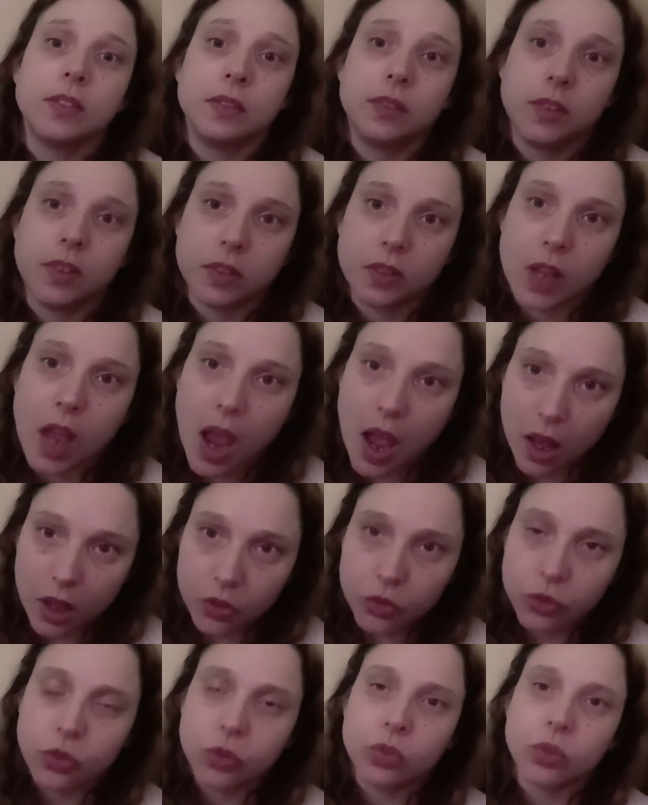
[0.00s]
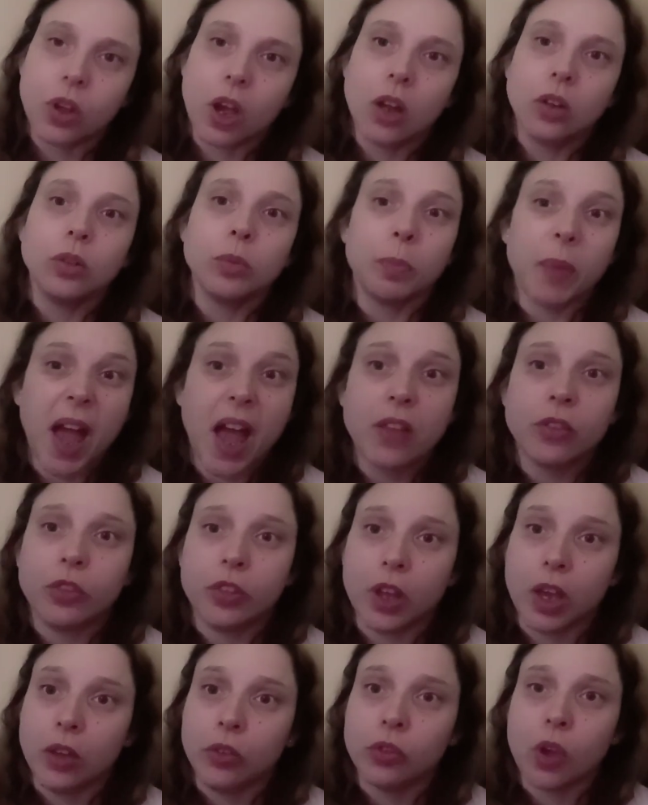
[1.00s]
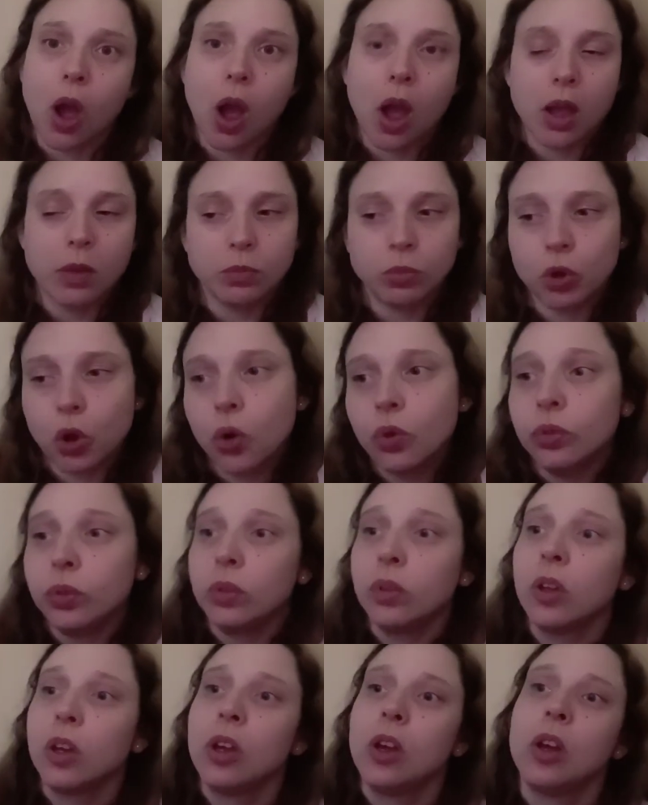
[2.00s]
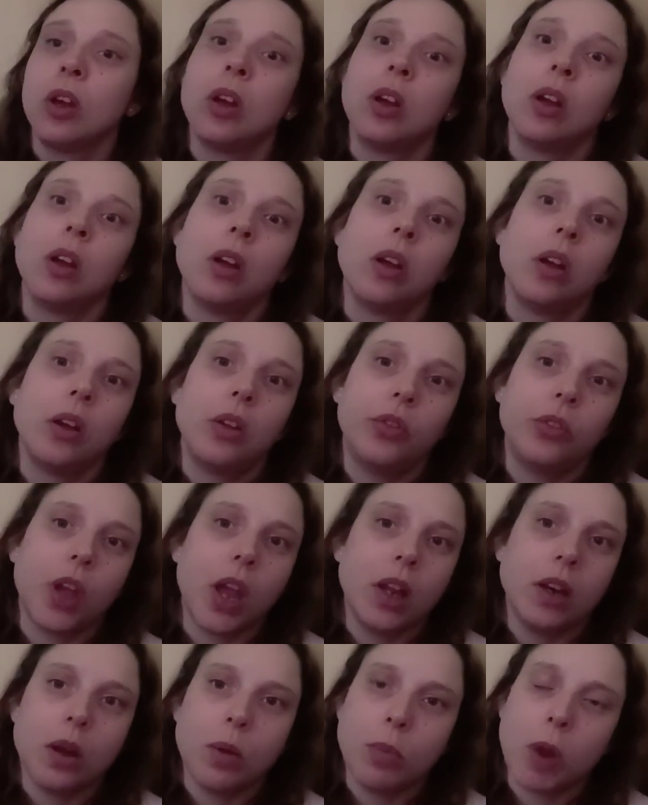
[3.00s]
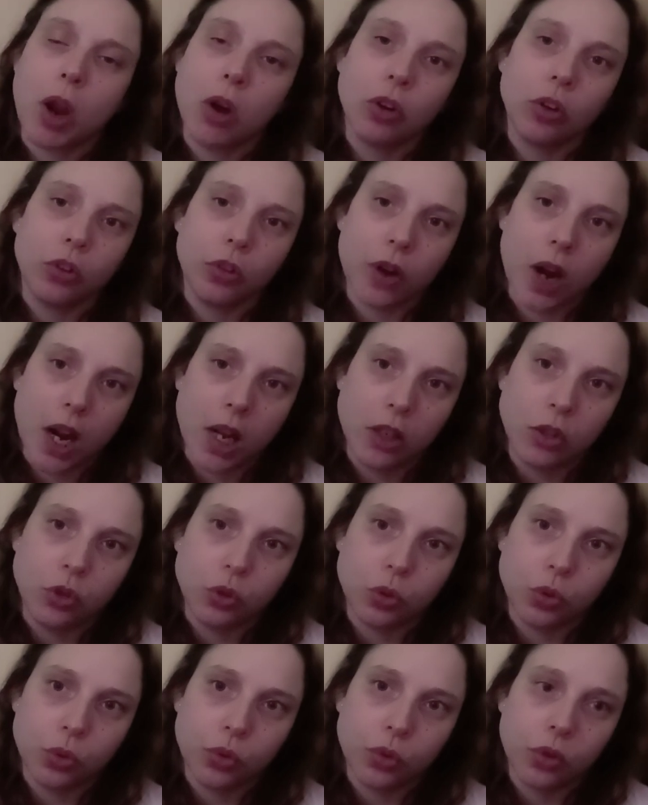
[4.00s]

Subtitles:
has done bad things. I'm not saying America are angels.